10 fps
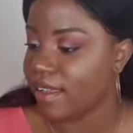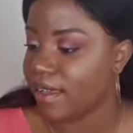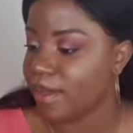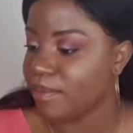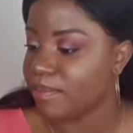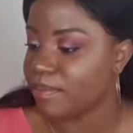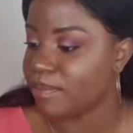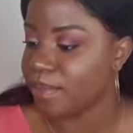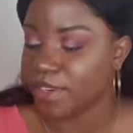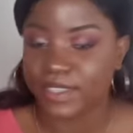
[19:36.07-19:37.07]

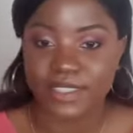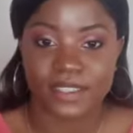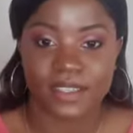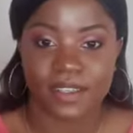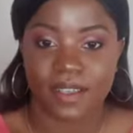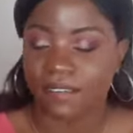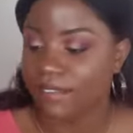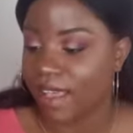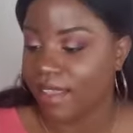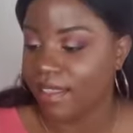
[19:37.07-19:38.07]
Burnt
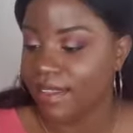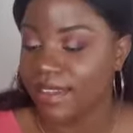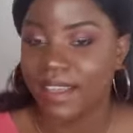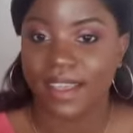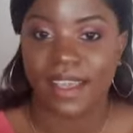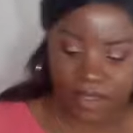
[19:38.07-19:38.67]
Violet.